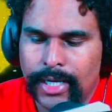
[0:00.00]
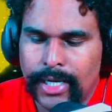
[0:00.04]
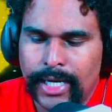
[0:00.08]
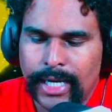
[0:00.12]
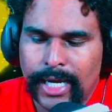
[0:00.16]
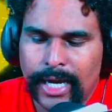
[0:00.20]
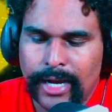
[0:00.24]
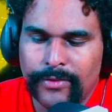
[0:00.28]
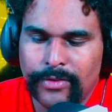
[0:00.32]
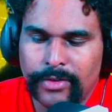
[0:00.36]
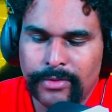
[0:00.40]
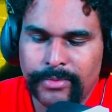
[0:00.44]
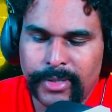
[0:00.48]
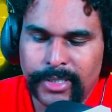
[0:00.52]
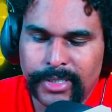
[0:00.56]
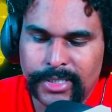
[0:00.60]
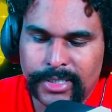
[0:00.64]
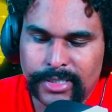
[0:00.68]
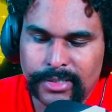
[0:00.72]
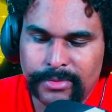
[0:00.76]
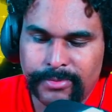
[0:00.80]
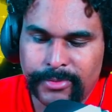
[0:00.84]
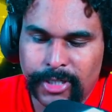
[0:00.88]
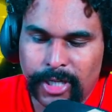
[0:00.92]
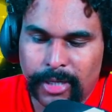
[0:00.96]
everybody
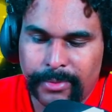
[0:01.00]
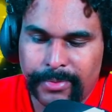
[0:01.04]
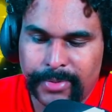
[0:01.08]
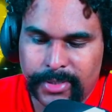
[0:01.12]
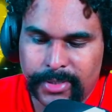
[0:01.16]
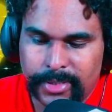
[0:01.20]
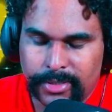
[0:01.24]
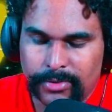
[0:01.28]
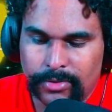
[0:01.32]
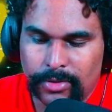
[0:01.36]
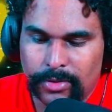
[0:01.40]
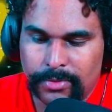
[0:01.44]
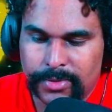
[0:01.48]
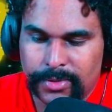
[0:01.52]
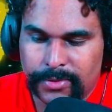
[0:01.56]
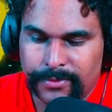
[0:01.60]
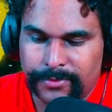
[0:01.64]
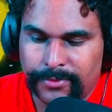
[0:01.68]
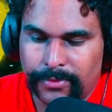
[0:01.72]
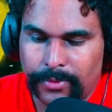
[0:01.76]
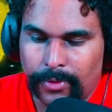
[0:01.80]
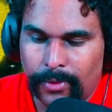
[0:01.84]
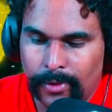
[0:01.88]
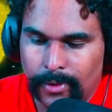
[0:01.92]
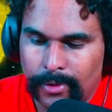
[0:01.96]
split up into groups of
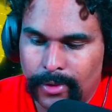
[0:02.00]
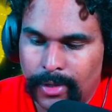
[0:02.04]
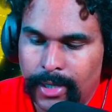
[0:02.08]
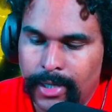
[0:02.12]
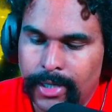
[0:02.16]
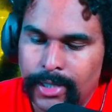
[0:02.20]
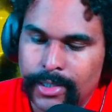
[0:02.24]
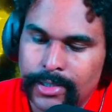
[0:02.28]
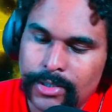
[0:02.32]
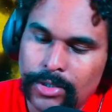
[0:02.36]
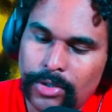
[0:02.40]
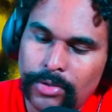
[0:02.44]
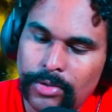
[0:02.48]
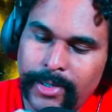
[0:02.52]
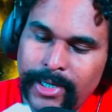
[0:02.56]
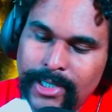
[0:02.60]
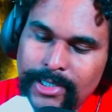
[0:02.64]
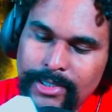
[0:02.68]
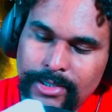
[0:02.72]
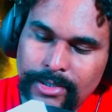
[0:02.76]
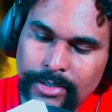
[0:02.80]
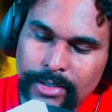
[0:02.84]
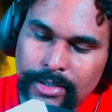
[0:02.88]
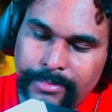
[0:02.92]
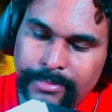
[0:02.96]
four. Go back to
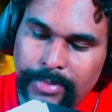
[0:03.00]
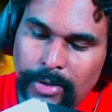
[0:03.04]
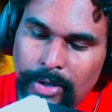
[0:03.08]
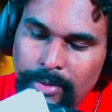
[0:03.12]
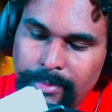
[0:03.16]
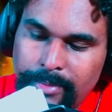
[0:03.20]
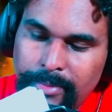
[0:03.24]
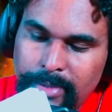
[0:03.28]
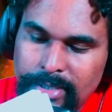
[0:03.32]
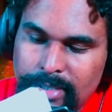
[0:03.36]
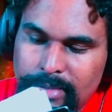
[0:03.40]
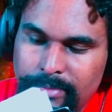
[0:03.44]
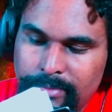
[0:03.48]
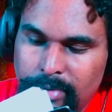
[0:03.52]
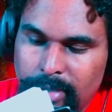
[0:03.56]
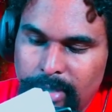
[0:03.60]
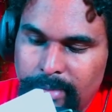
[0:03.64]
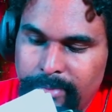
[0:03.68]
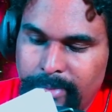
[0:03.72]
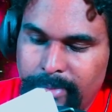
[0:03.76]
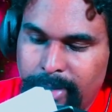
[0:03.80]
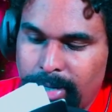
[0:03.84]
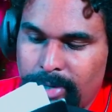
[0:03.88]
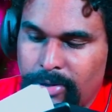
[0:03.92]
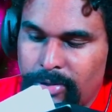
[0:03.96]
your compartments and bring
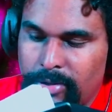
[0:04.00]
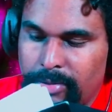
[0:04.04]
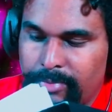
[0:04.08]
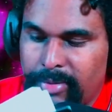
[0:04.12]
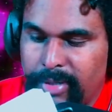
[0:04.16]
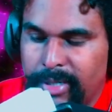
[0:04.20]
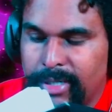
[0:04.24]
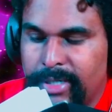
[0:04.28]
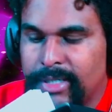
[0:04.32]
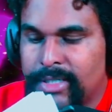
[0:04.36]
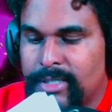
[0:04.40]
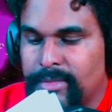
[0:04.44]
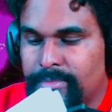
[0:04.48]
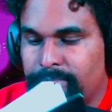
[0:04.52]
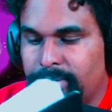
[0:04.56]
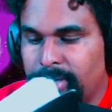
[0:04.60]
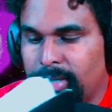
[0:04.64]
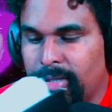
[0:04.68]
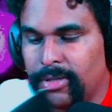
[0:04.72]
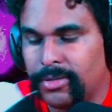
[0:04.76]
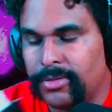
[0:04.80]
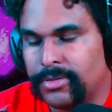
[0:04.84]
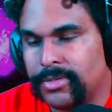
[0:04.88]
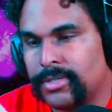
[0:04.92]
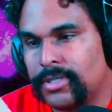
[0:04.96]
back all the blankets and
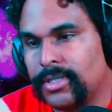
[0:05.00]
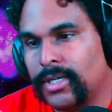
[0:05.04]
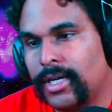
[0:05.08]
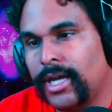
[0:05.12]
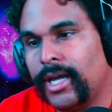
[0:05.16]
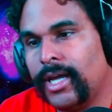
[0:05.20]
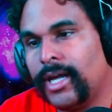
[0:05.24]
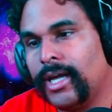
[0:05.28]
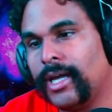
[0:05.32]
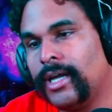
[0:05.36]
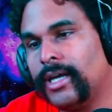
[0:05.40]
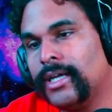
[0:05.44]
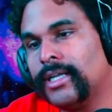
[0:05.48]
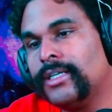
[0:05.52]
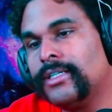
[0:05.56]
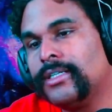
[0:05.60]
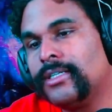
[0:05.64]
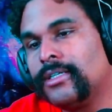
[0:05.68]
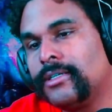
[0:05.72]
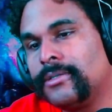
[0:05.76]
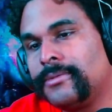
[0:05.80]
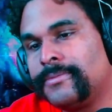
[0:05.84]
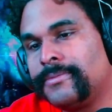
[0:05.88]
pillows. And